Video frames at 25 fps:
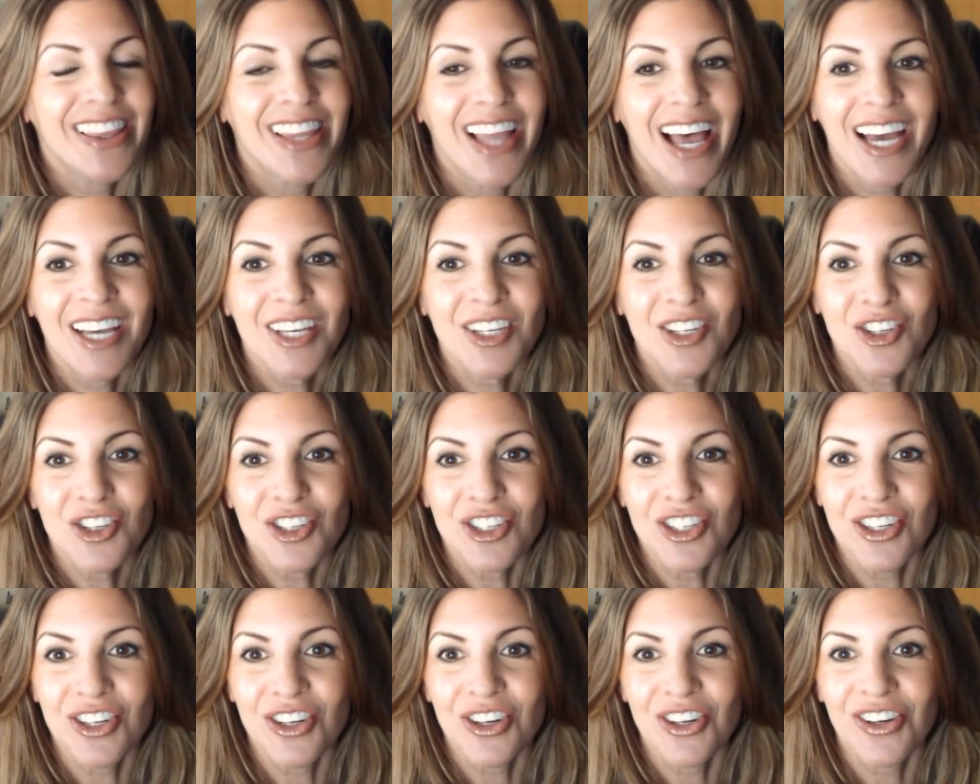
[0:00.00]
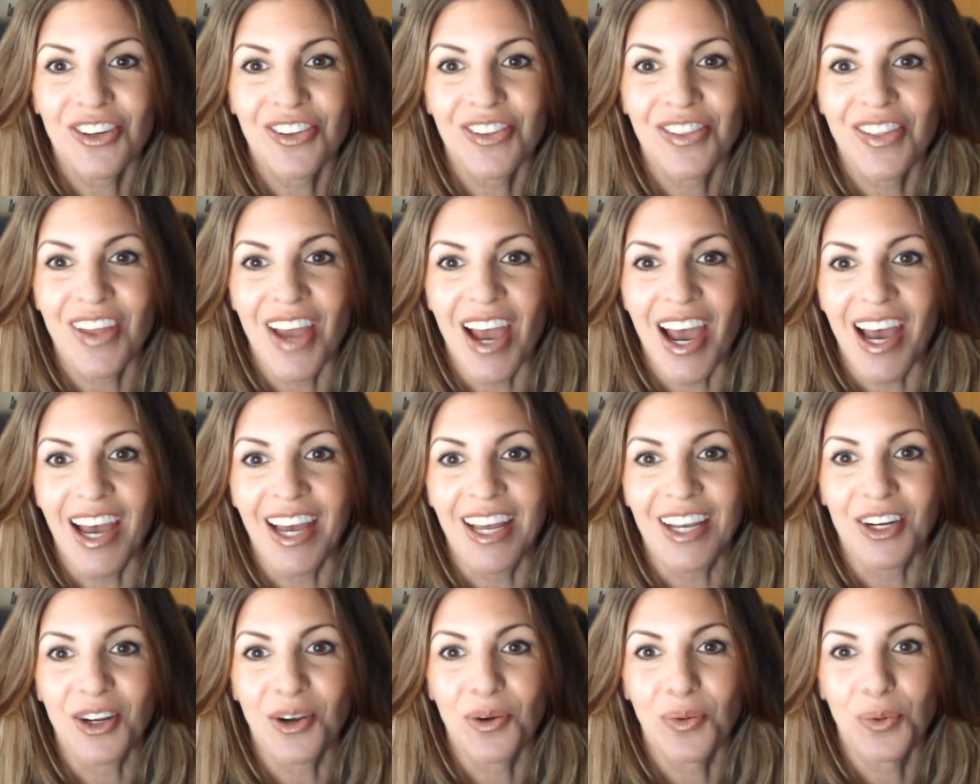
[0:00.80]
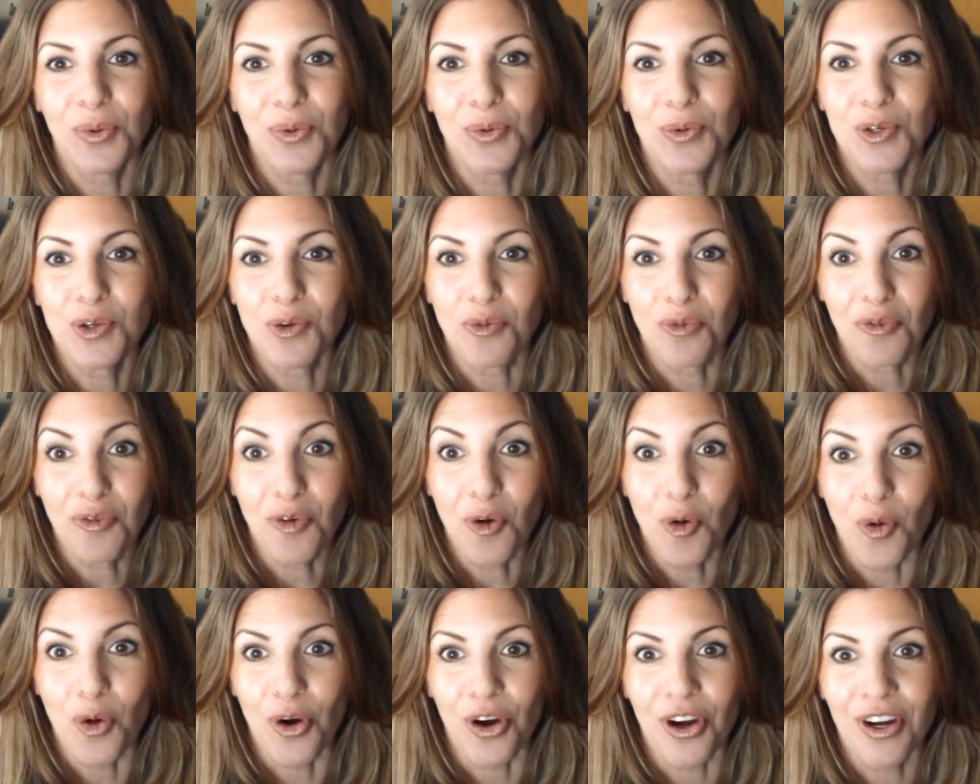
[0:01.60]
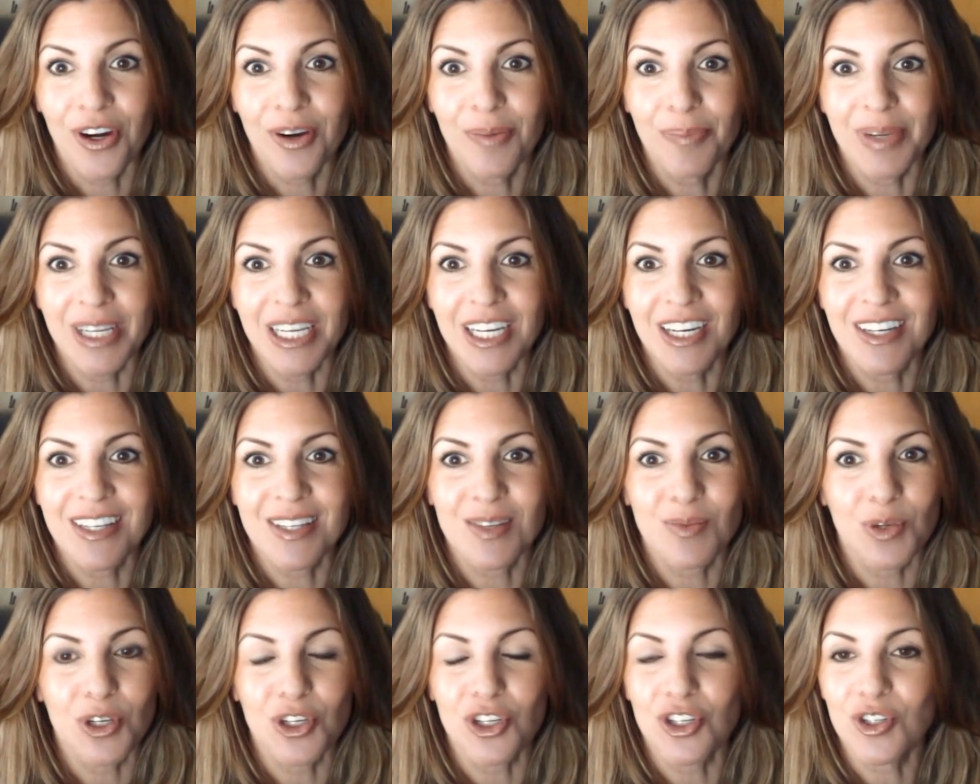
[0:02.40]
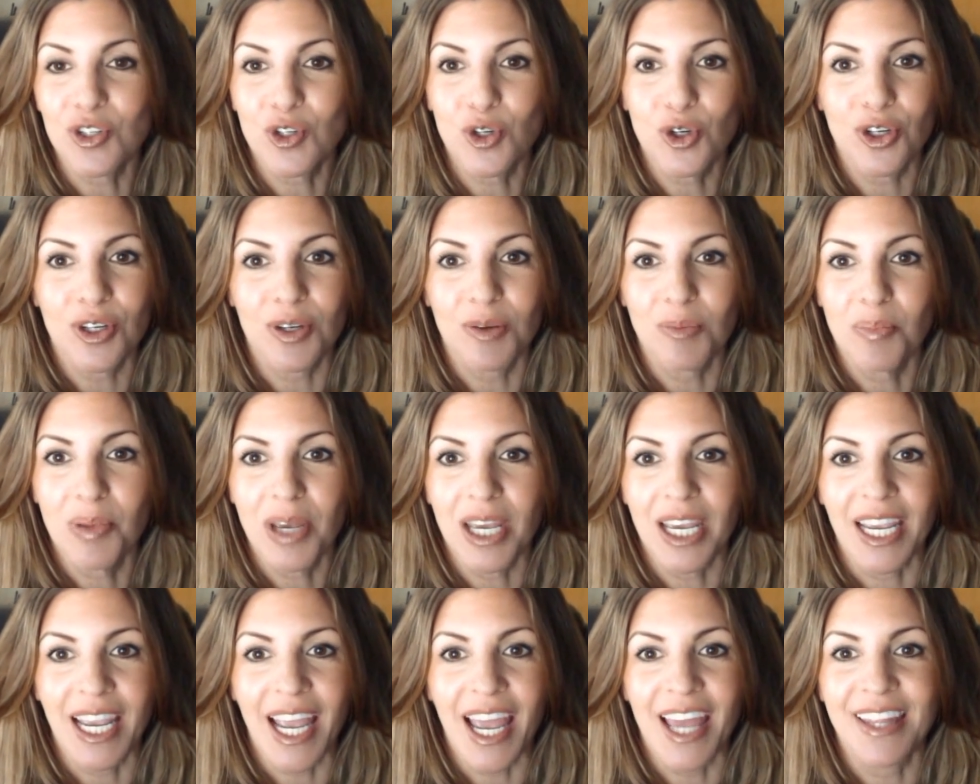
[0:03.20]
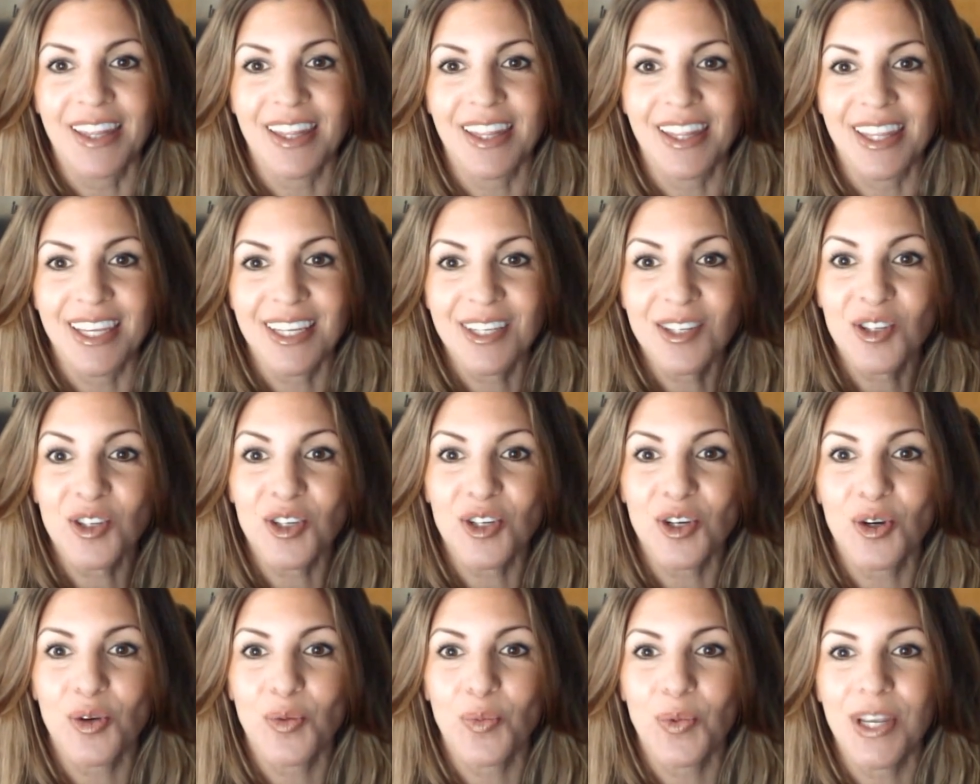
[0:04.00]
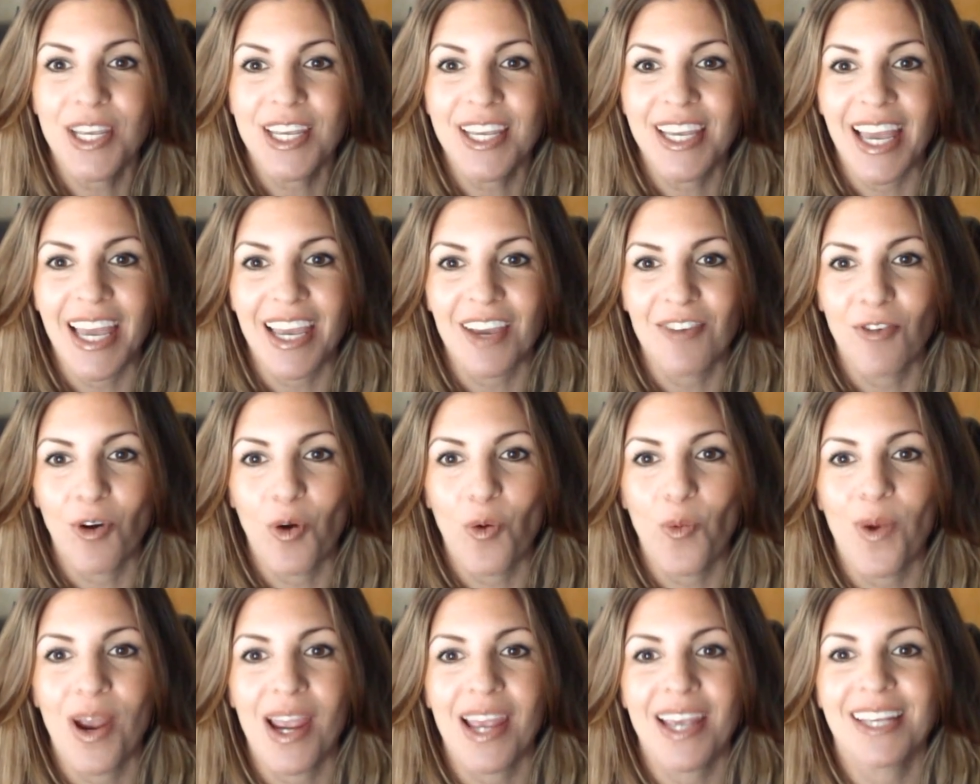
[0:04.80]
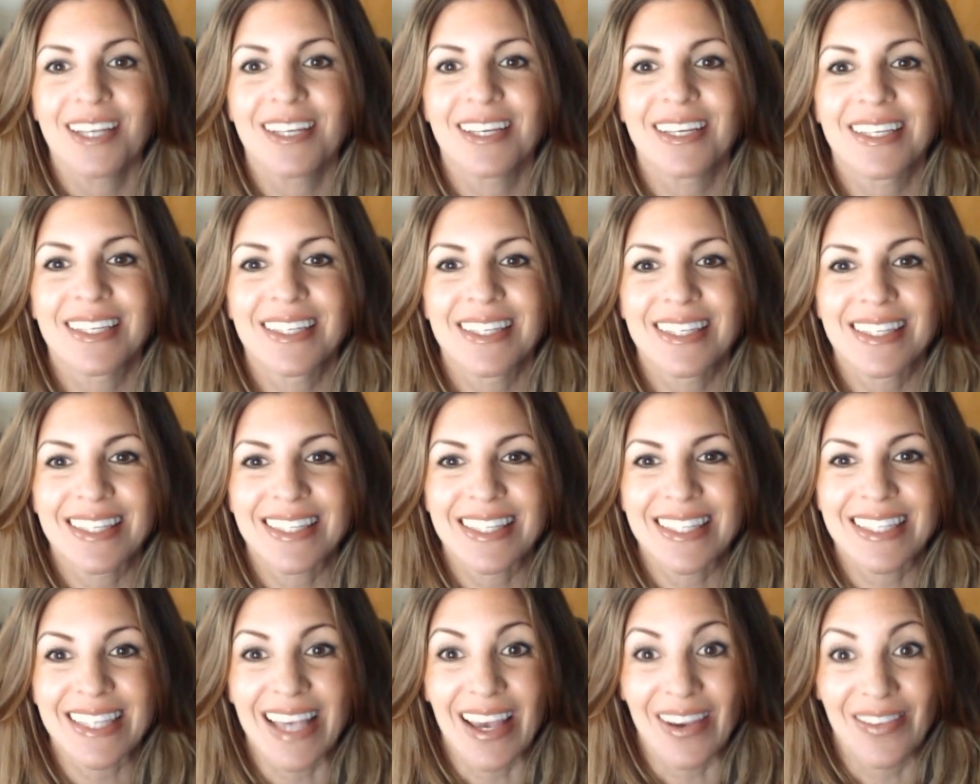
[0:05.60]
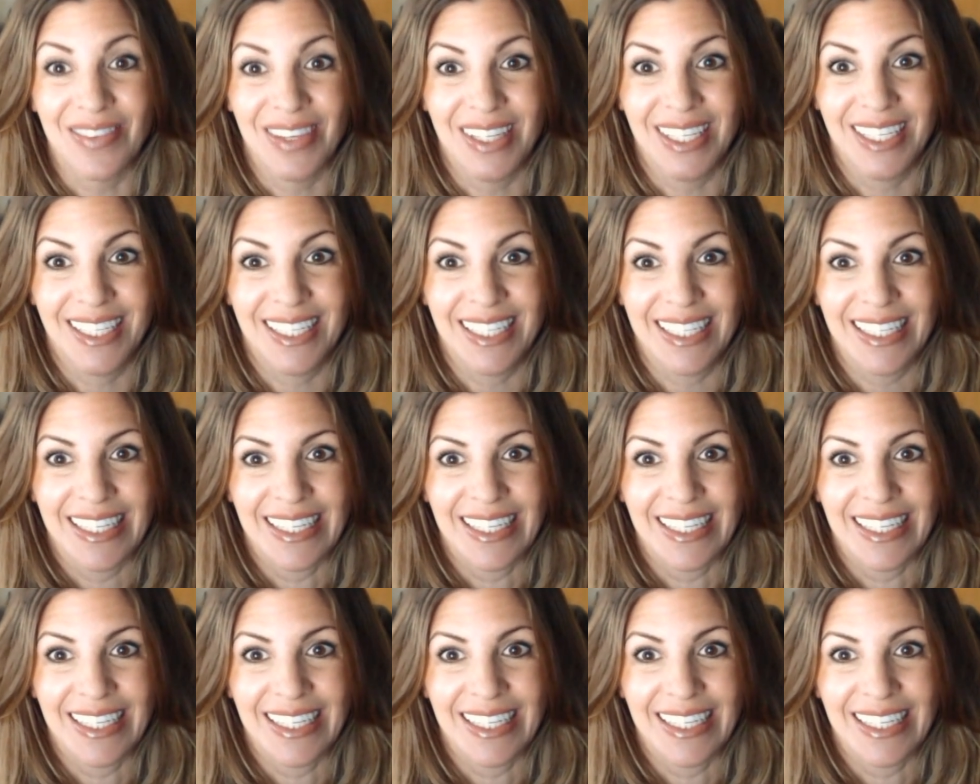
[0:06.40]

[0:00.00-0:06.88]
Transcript: last year that grew to four because we just couldn't pick, and this year we gave away seven.